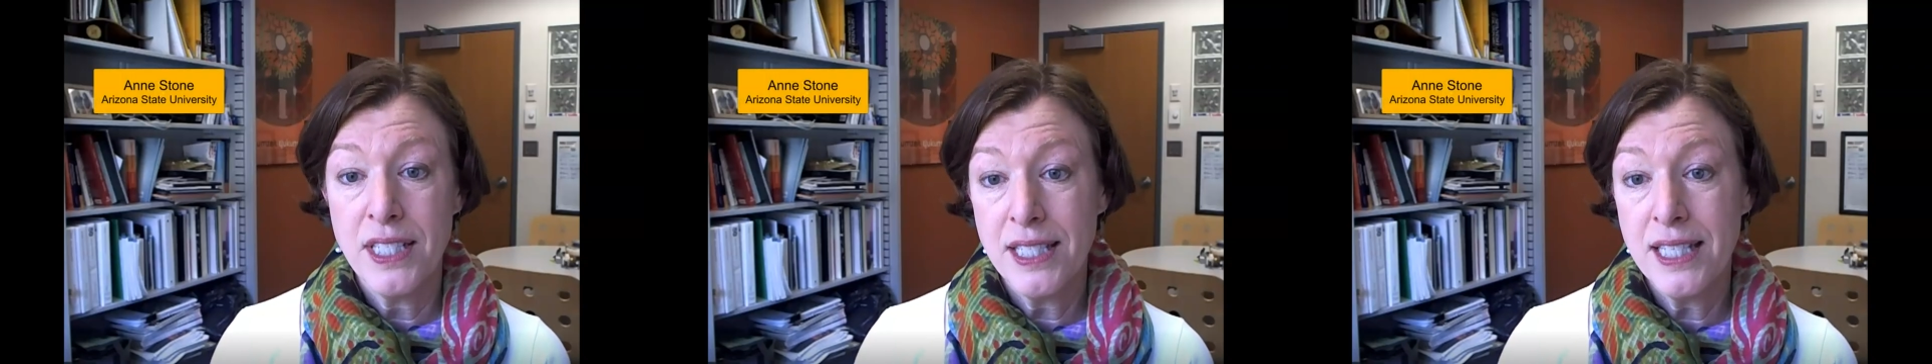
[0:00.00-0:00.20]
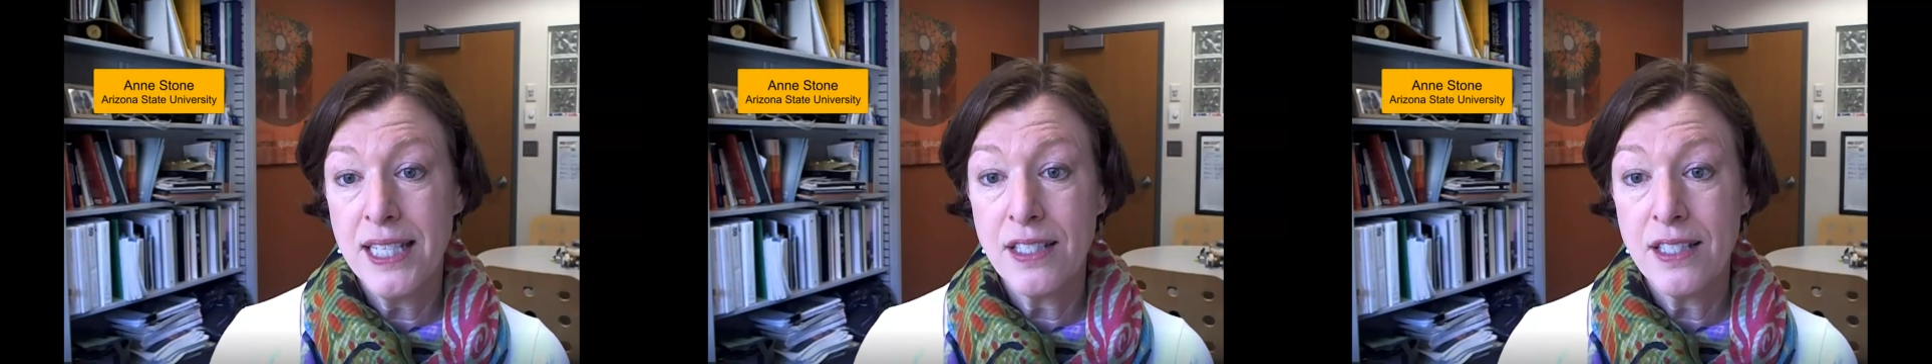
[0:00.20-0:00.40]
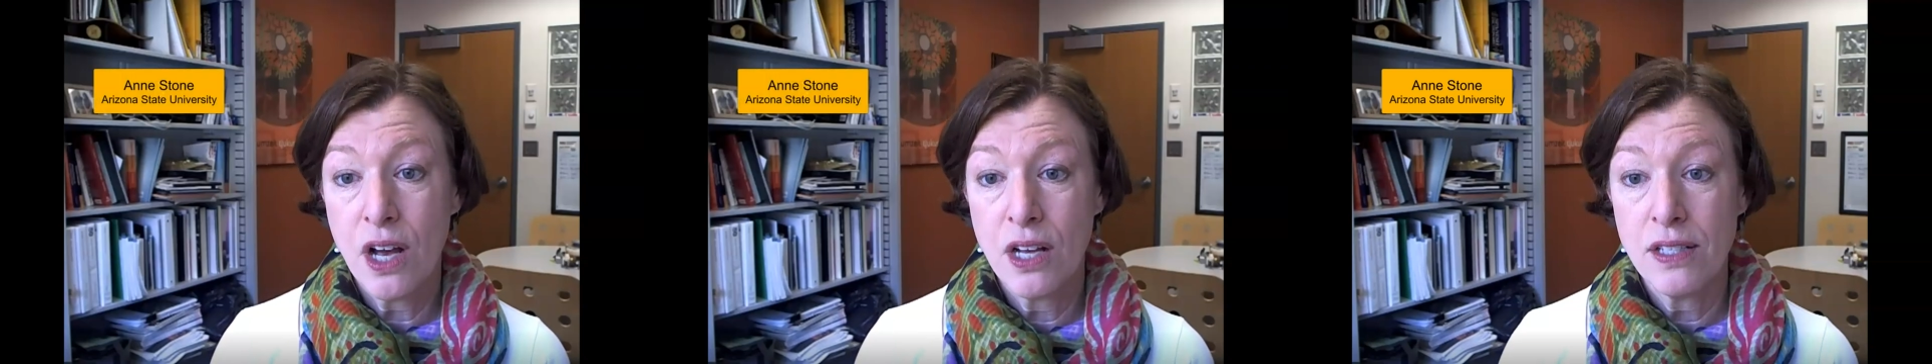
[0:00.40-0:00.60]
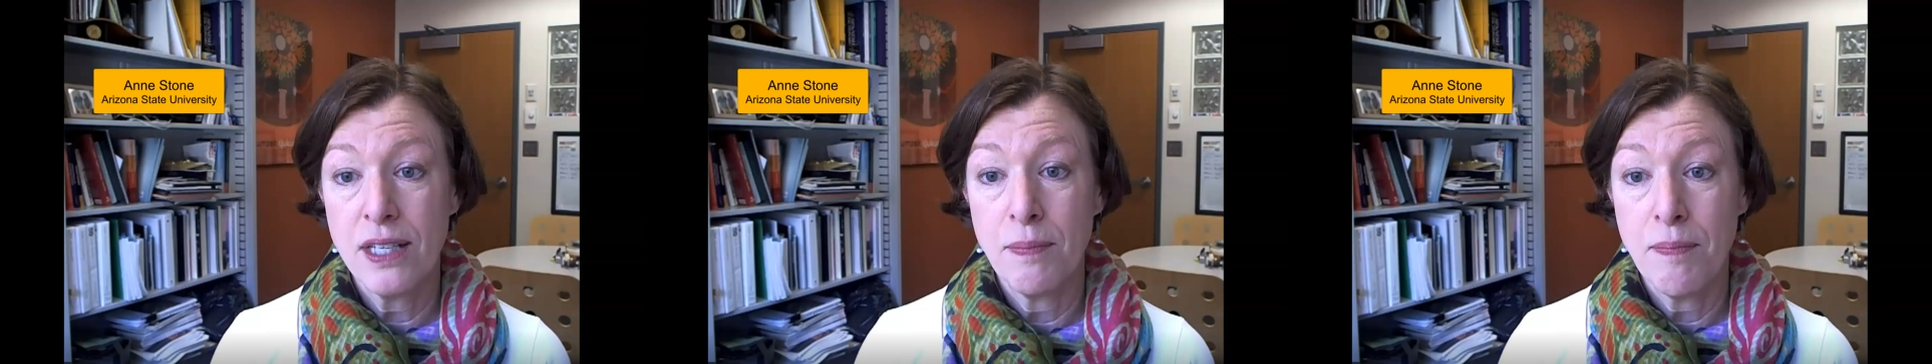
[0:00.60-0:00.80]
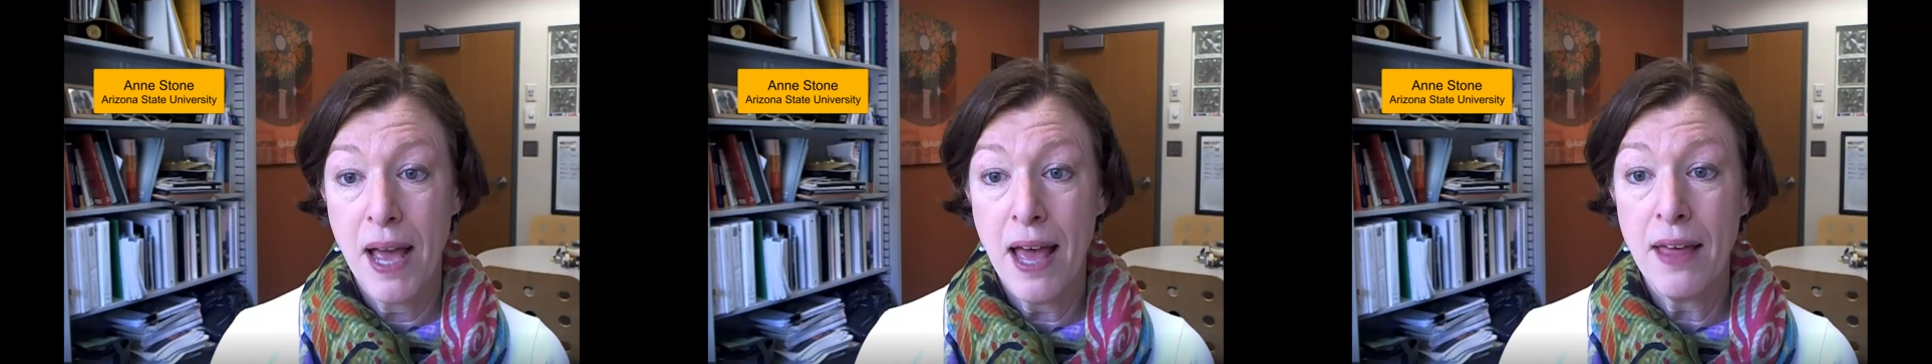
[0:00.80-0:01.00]

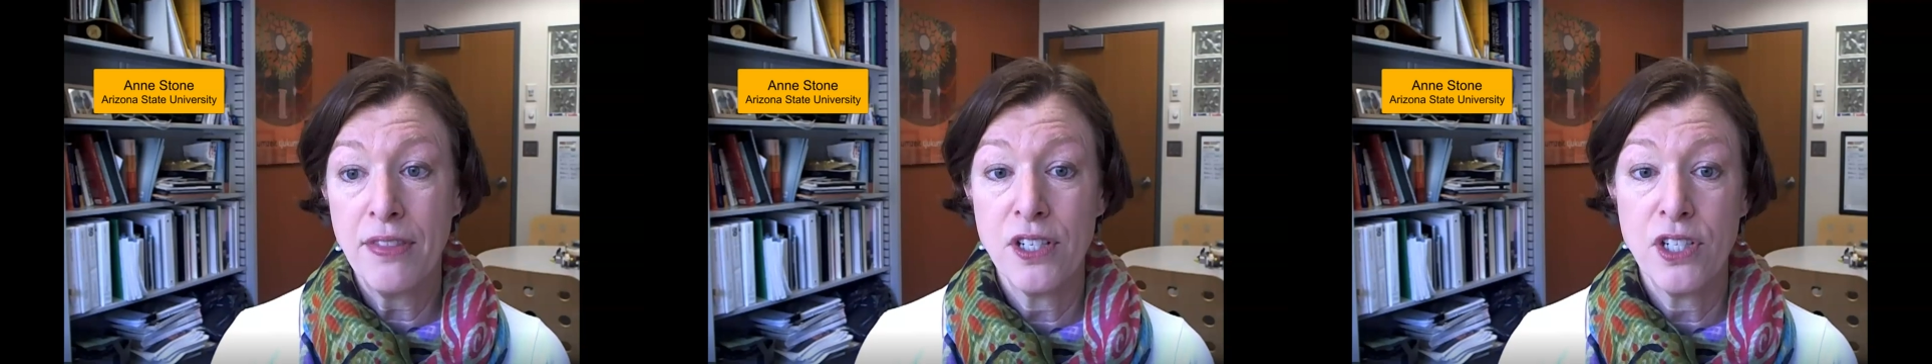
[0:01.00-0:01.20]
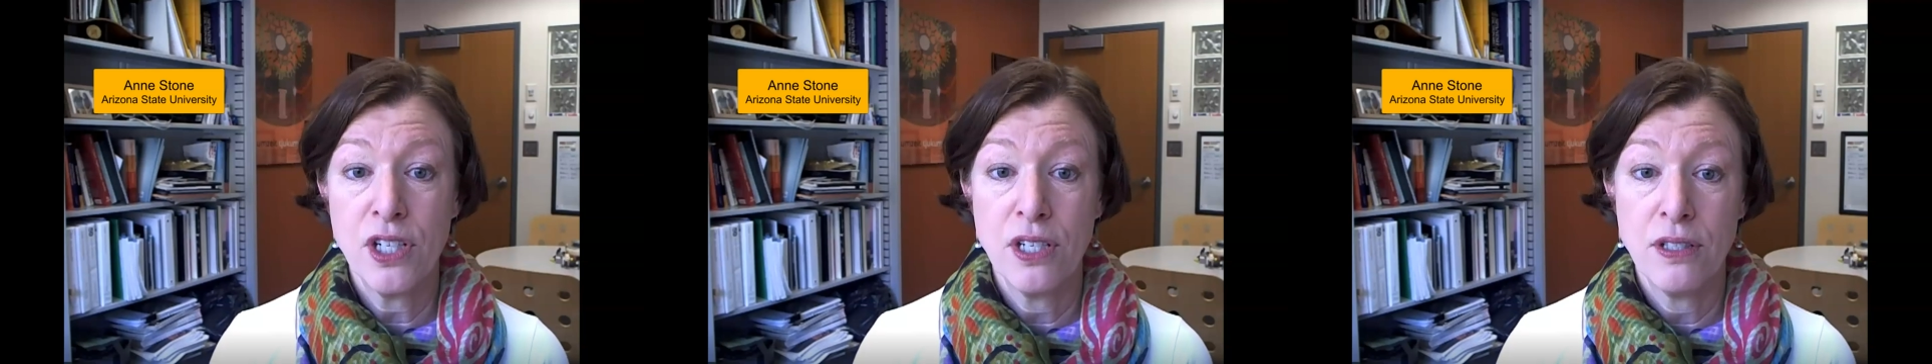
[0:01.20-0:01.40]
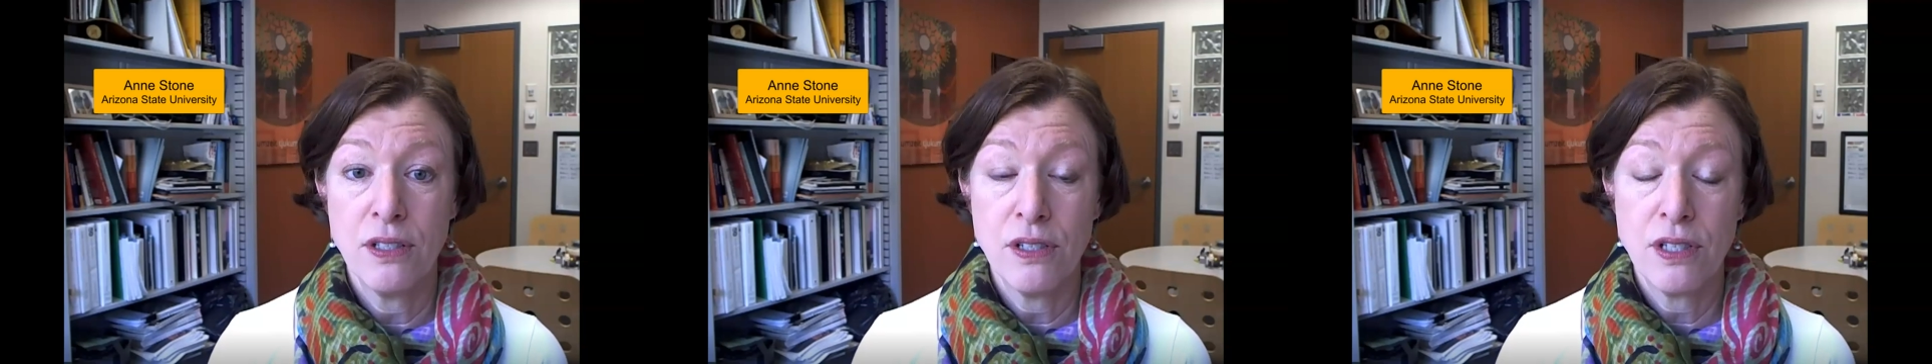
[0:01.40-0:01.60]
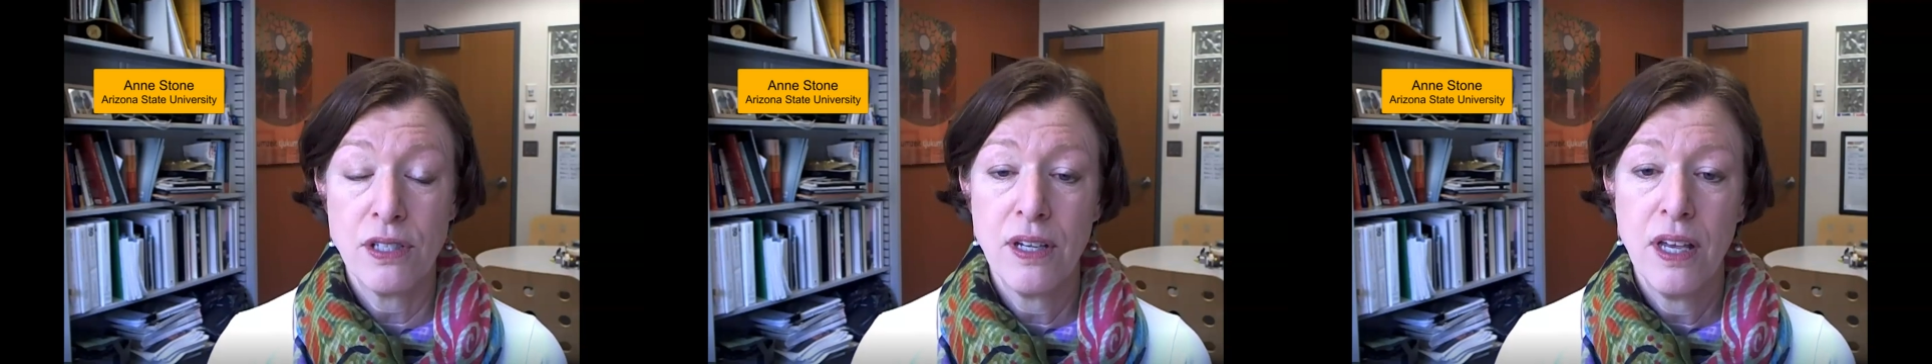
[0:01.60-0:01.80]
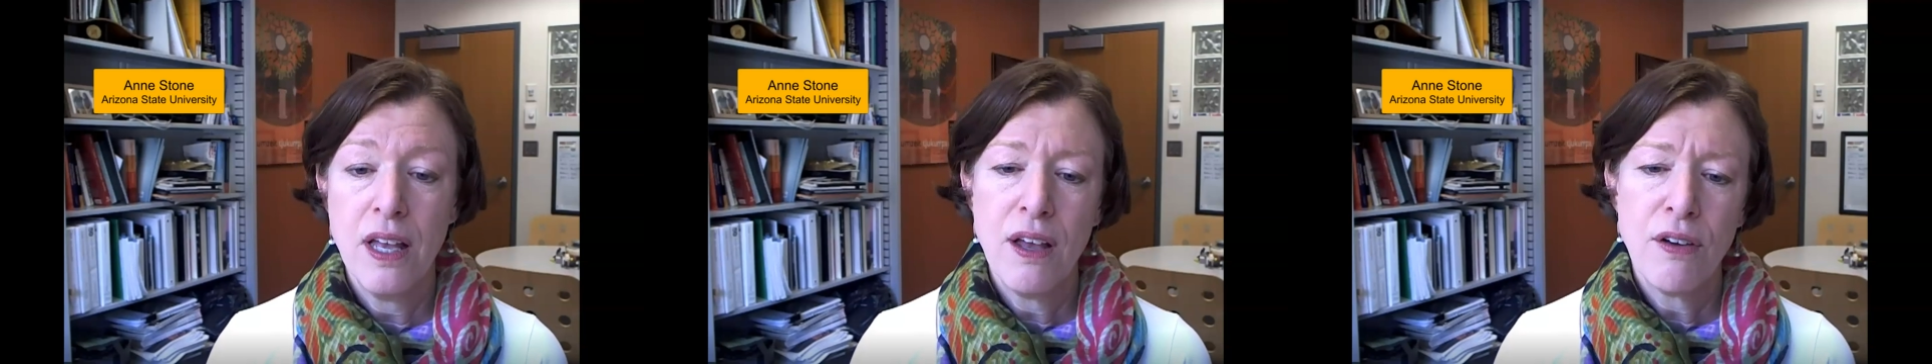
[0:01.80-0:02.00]
disease-causing
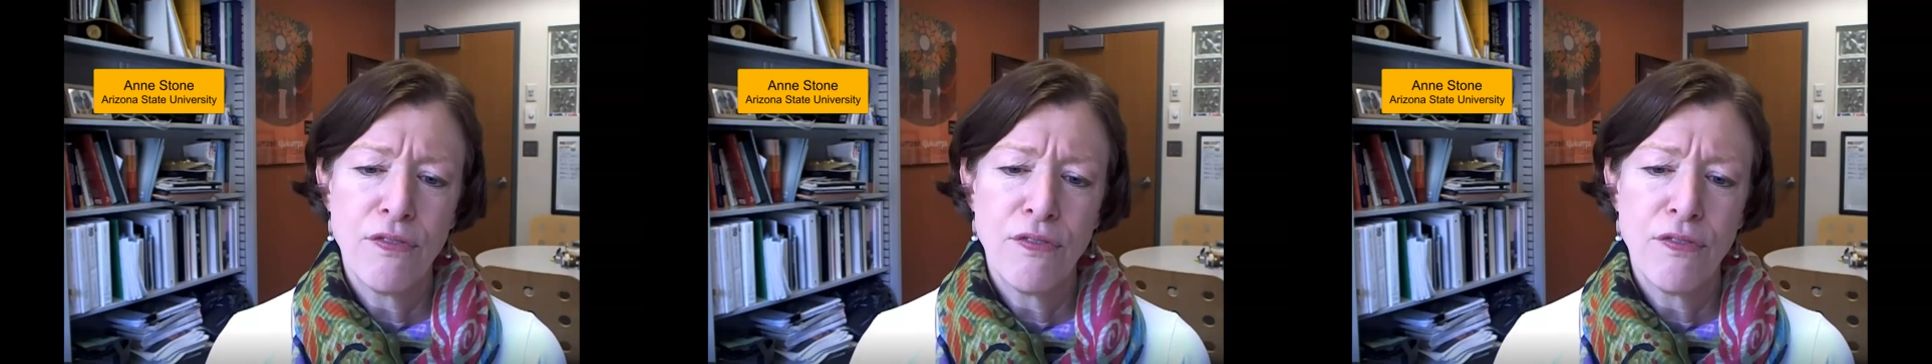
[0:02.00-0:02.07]
pathogens